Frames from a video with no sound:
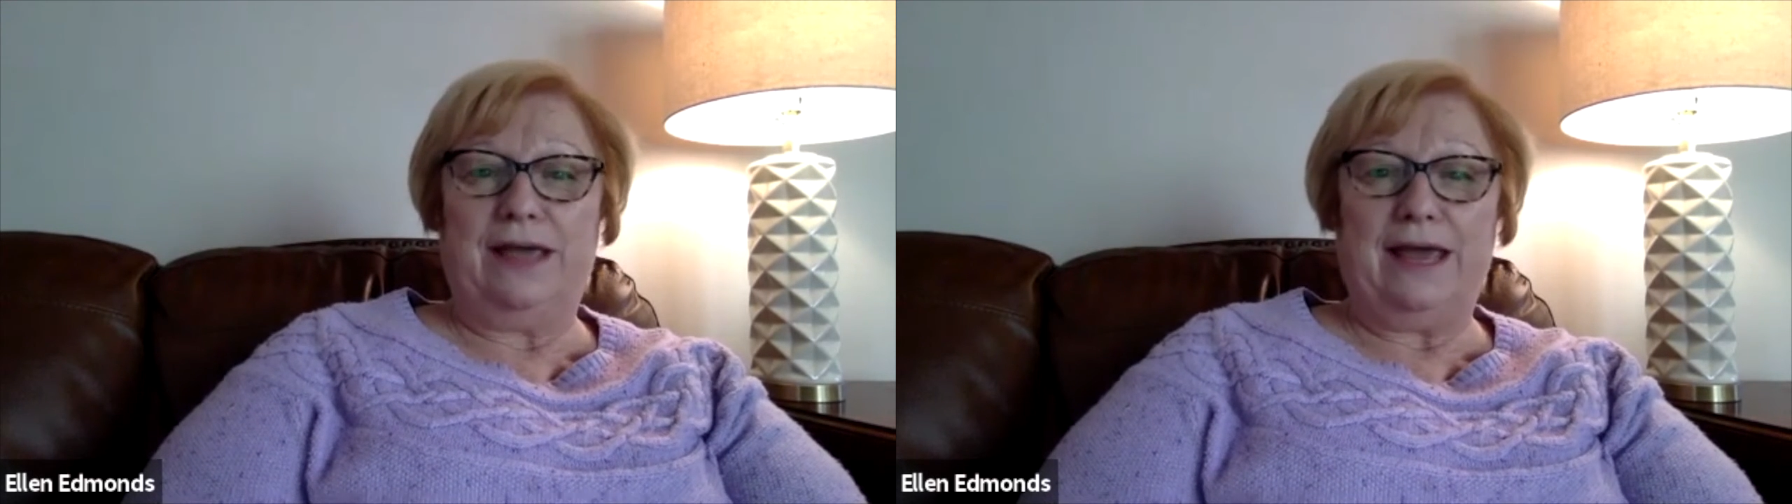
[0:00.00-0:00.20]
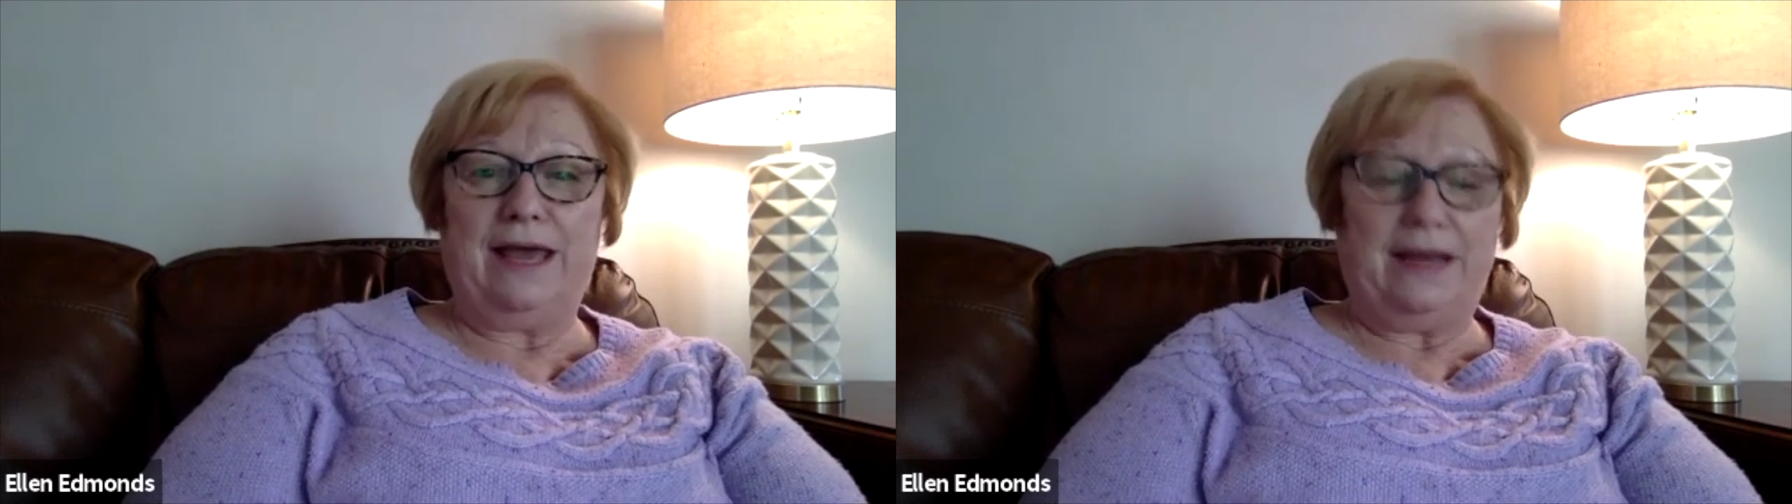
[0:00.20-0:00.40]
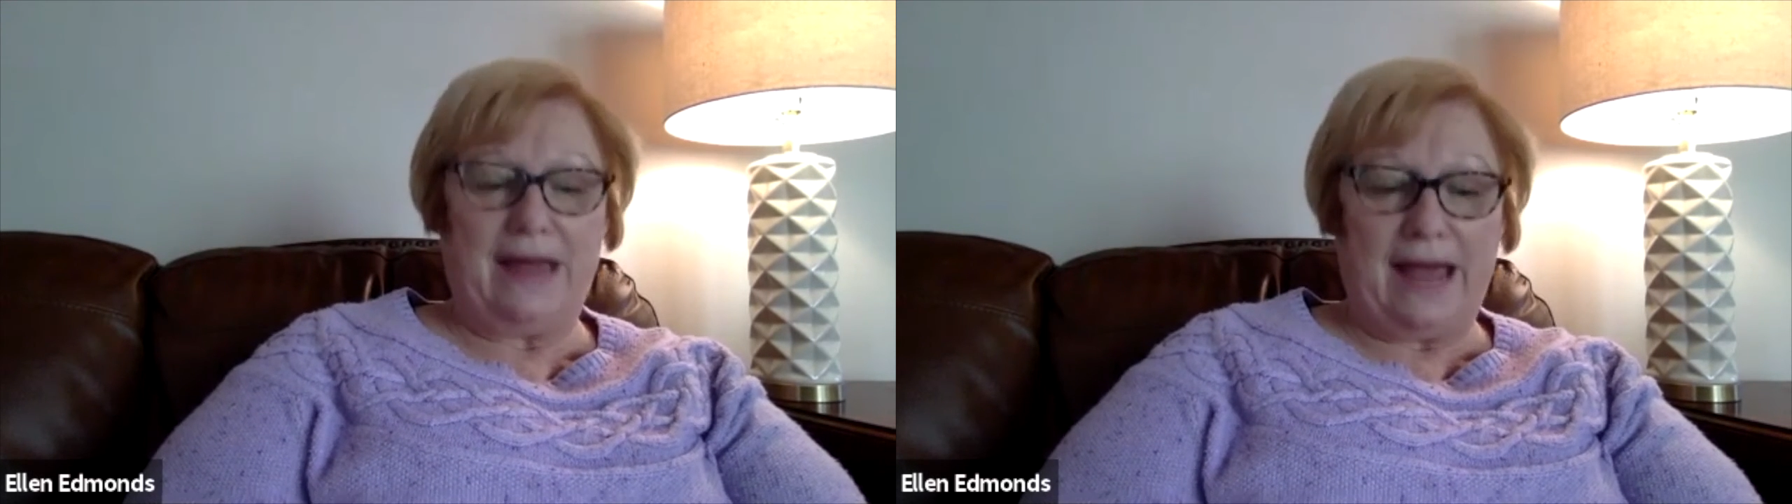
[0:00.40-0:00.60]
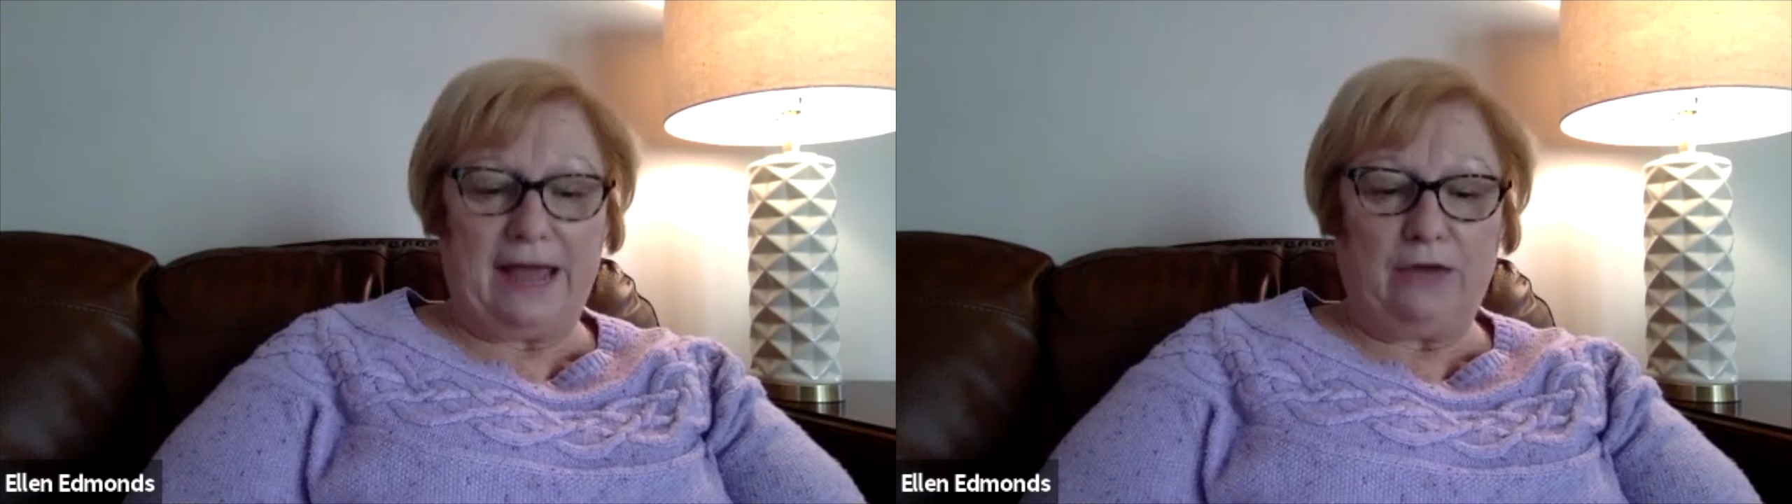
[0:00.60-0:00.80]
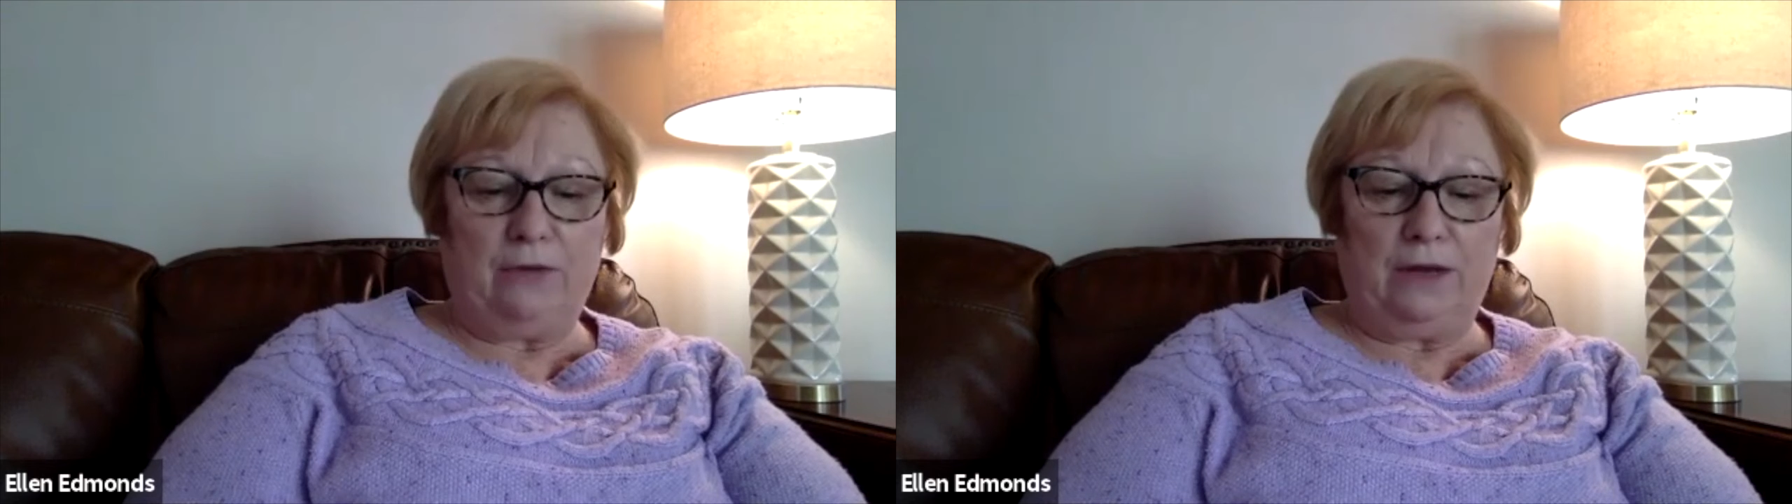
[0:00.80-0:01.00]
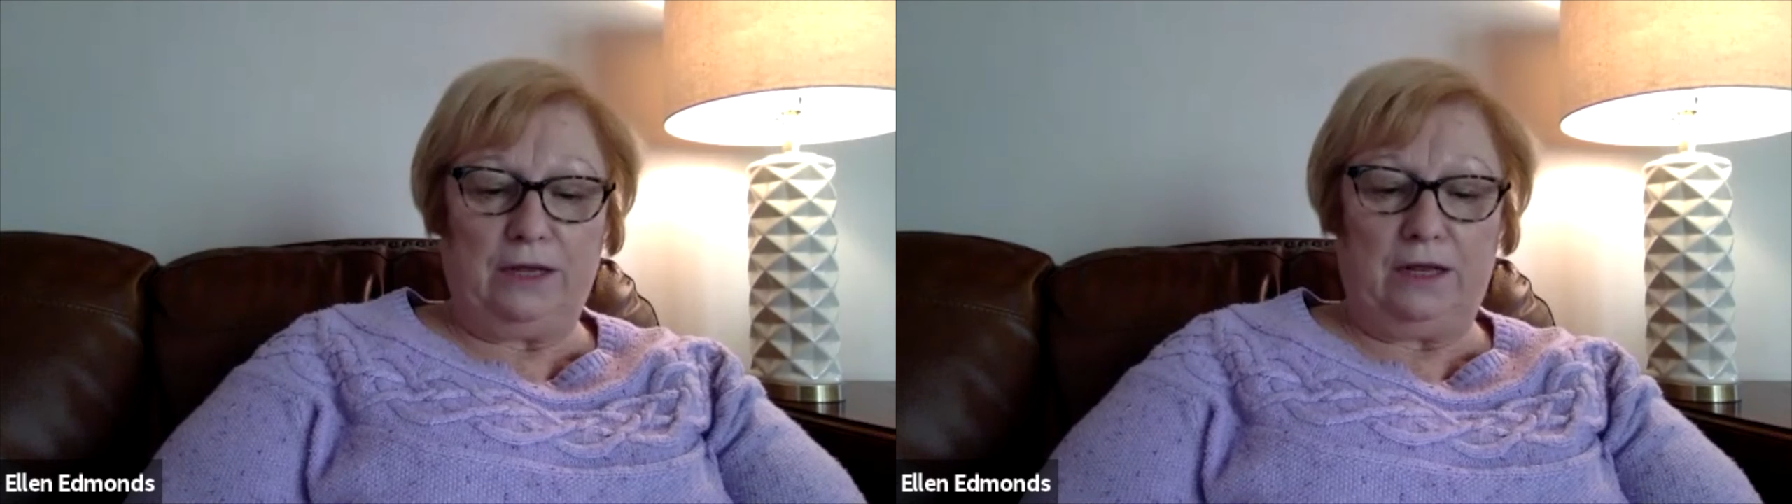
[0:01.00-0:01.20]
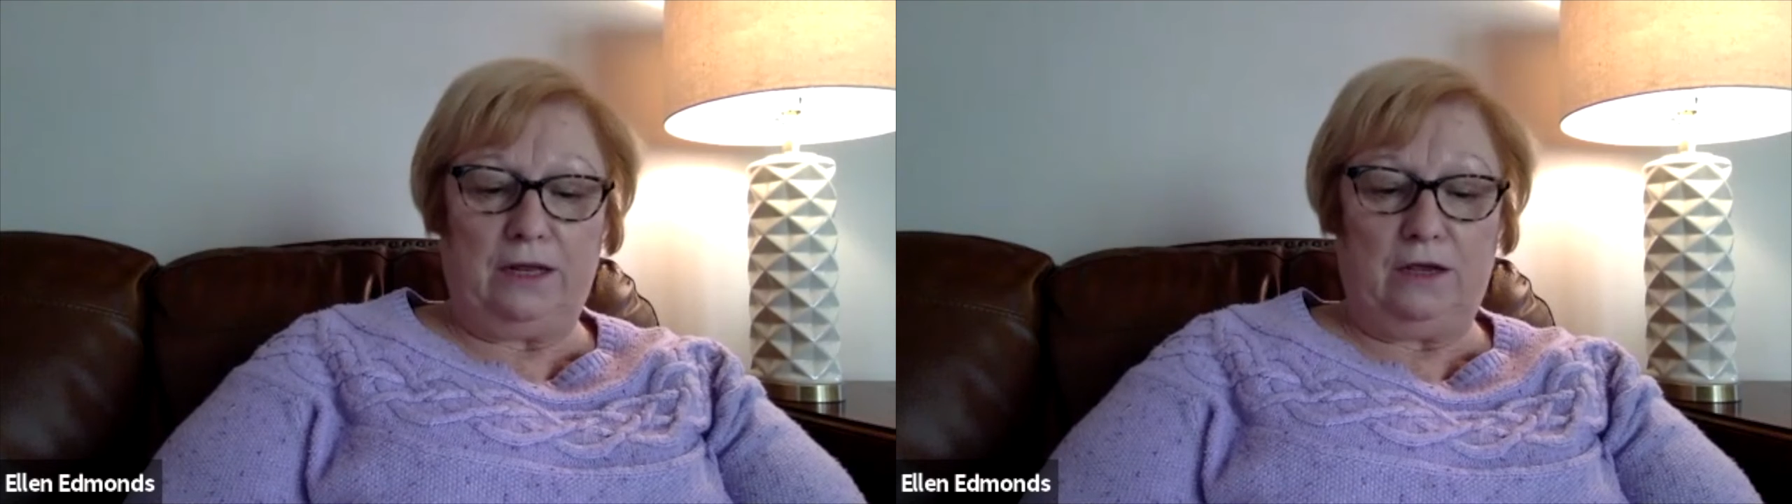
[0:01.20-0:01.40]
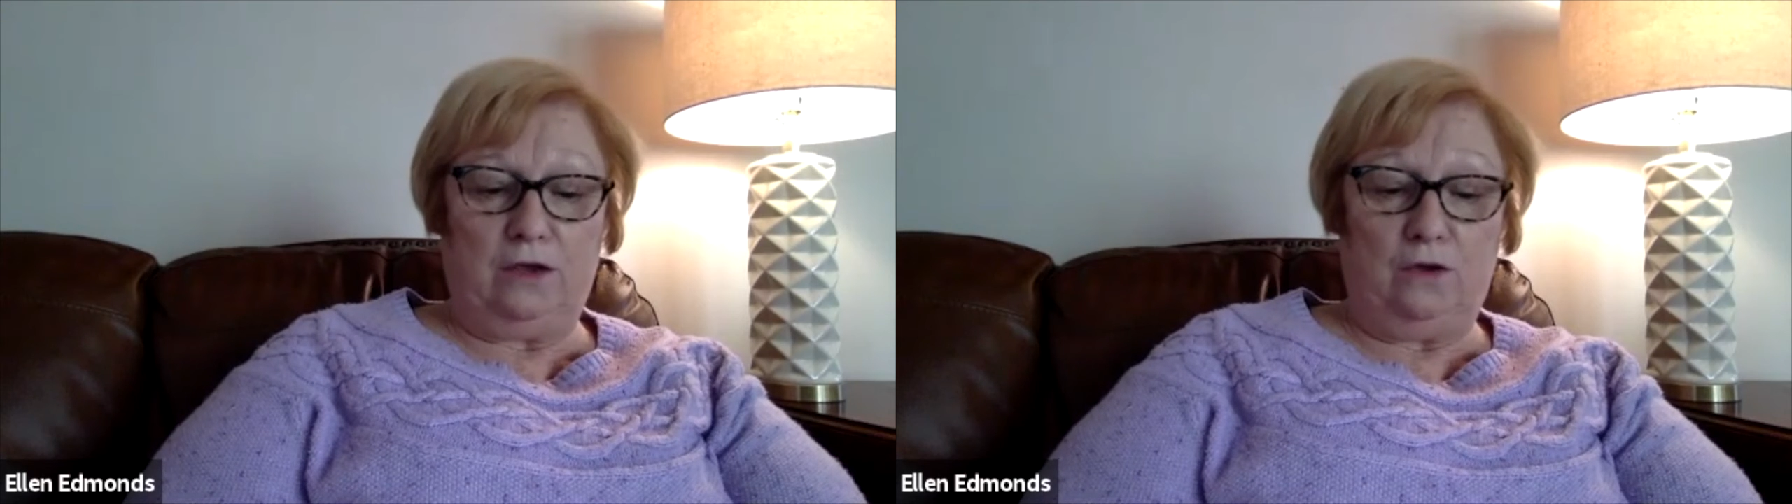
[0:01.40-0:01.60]
and accurately
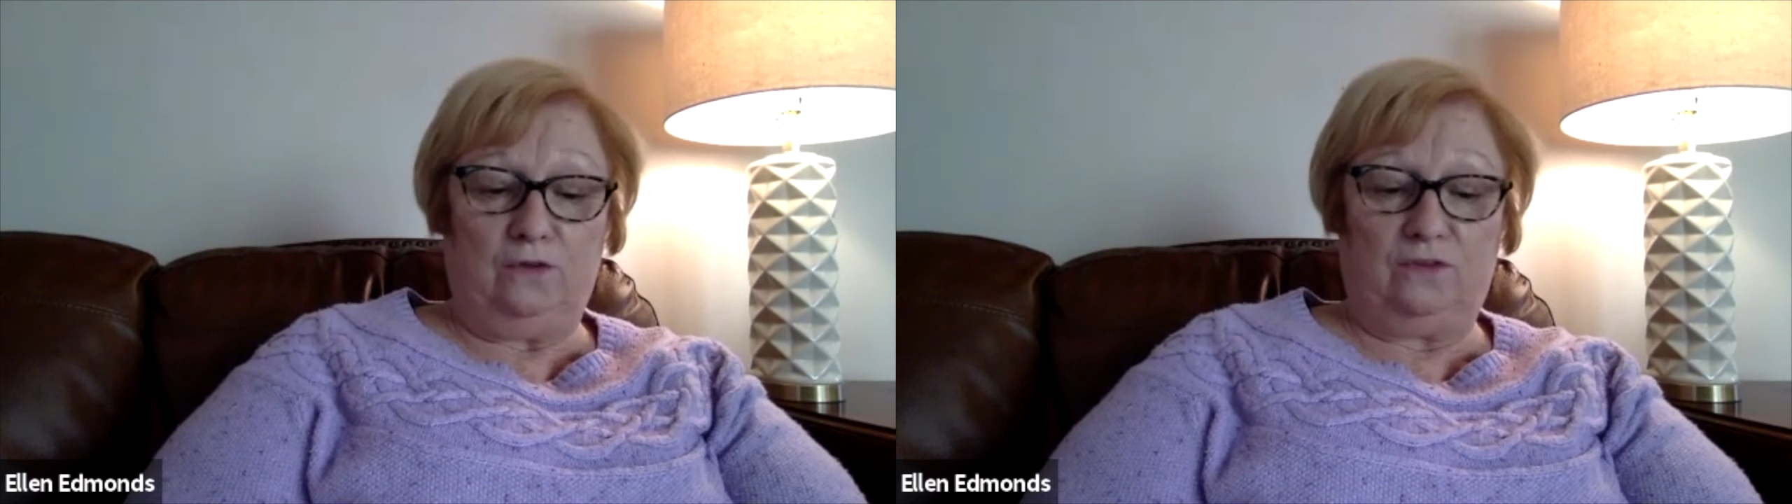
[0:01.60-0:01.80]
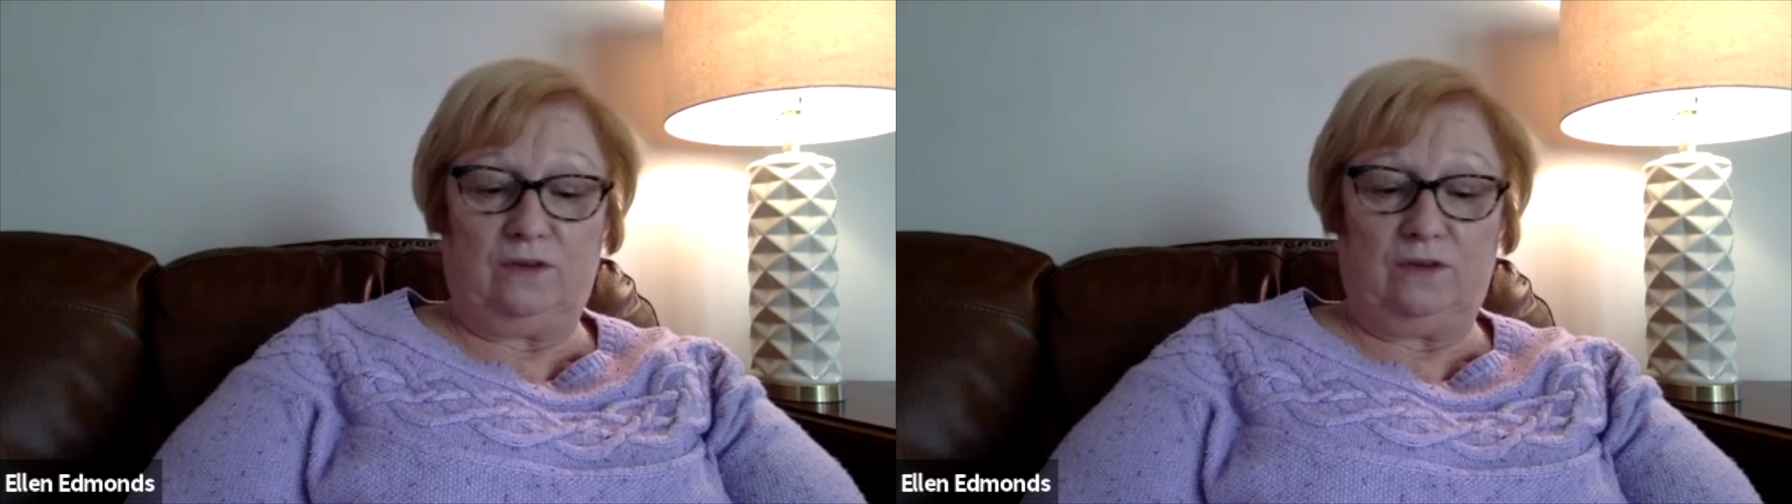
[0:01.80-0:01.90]
use,